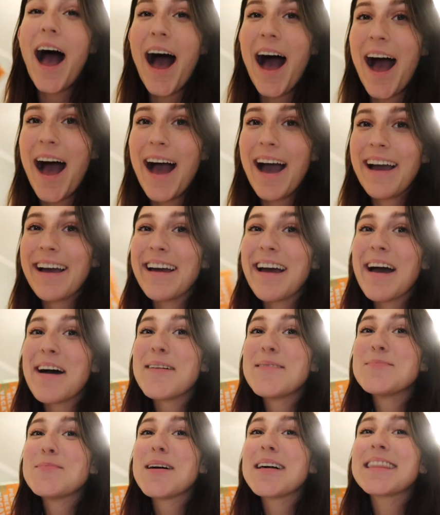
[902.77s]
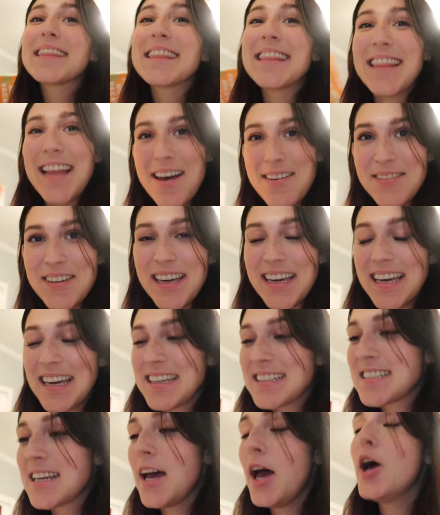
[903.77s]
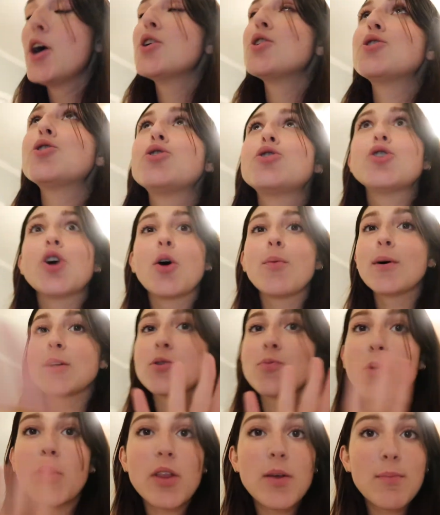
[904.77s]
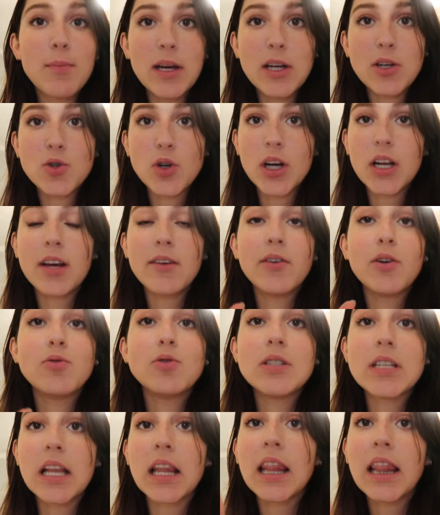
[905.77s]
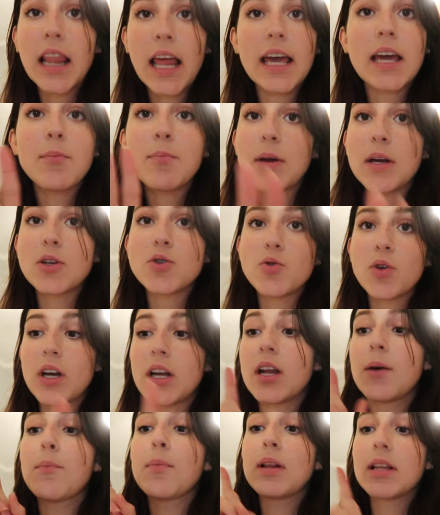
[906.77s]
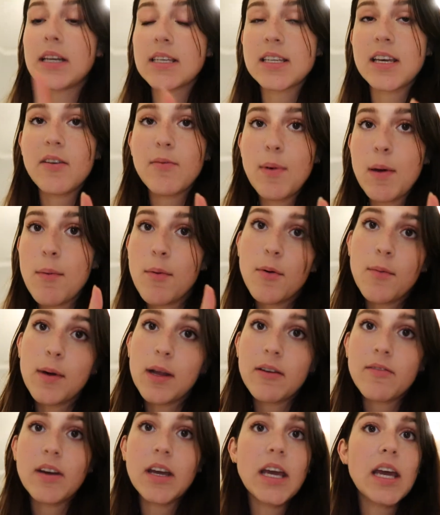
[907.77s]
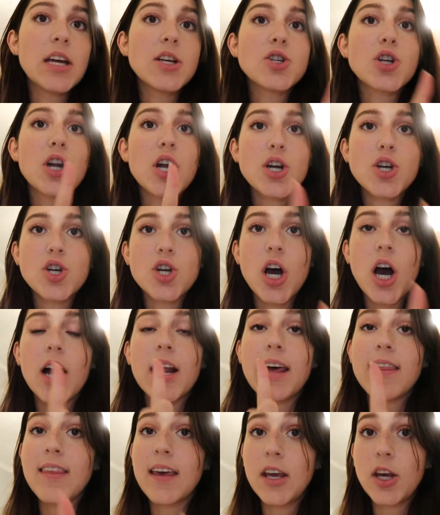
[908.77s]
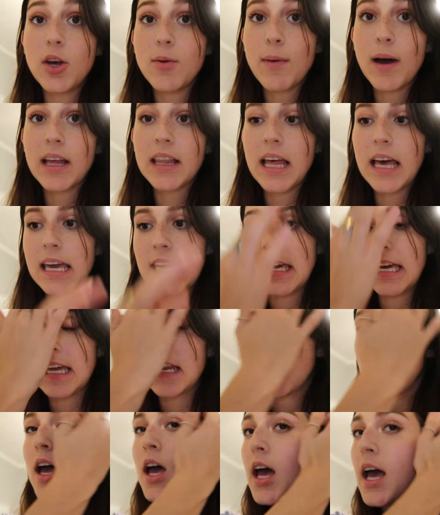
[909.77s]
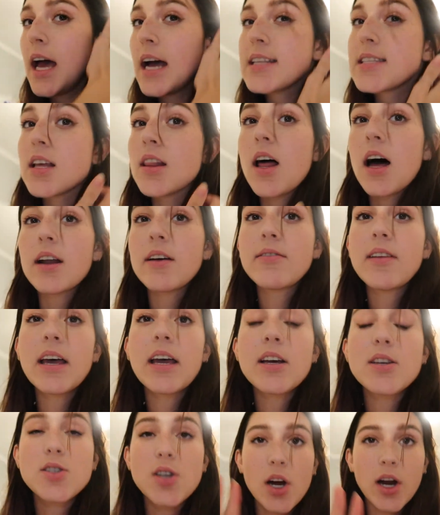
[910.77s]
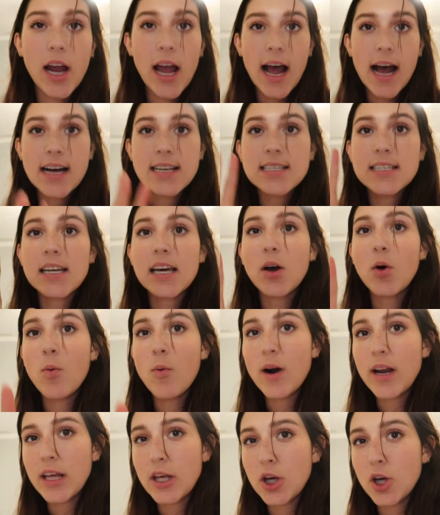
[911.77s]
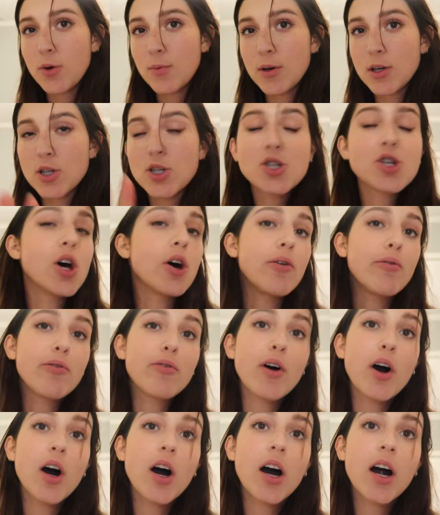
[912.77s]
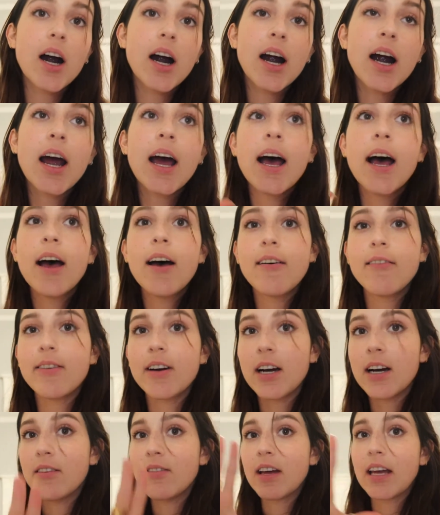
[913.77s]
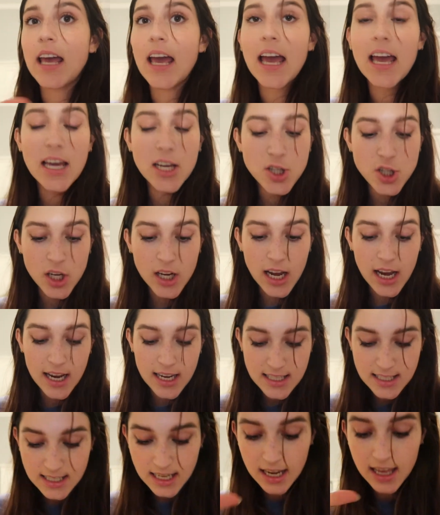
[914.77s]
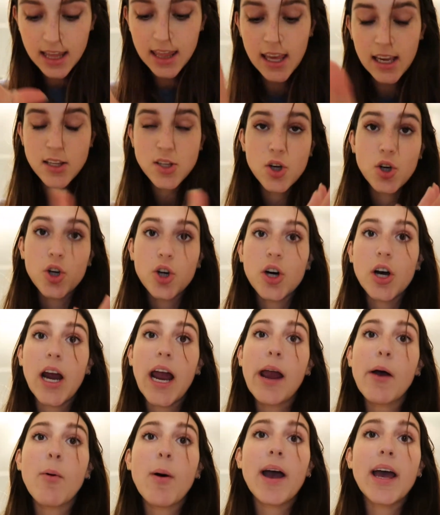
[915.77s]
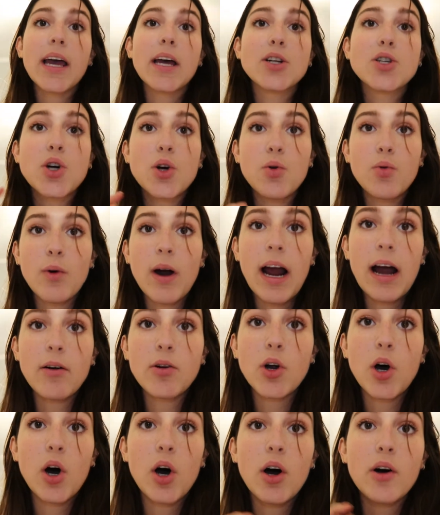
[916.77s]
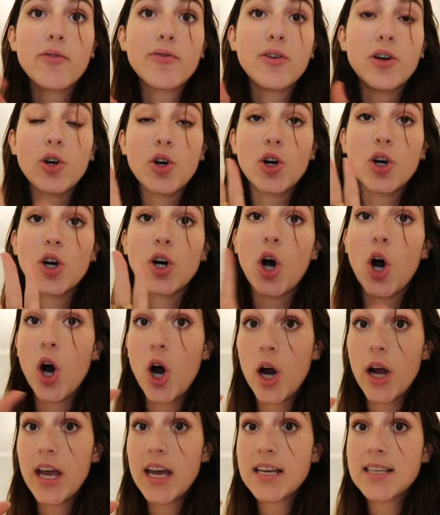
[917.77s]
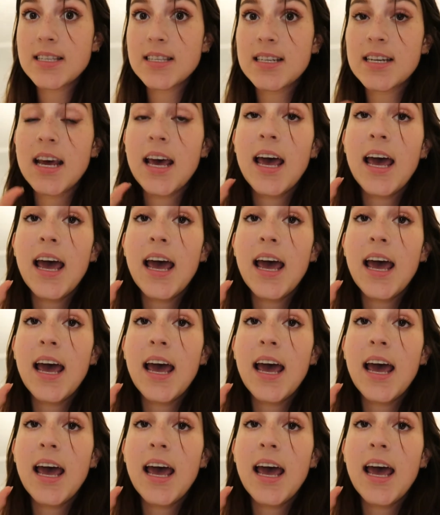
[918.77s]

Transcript: I am loving it so much more than Beach Read. If you didn't like Beach Read, please give People We Meet on Vacation a shot. I think you might like it. It's a lot of like sarcastic, witty humor so far, very vacation-esque. I think it's a great way to round off your August.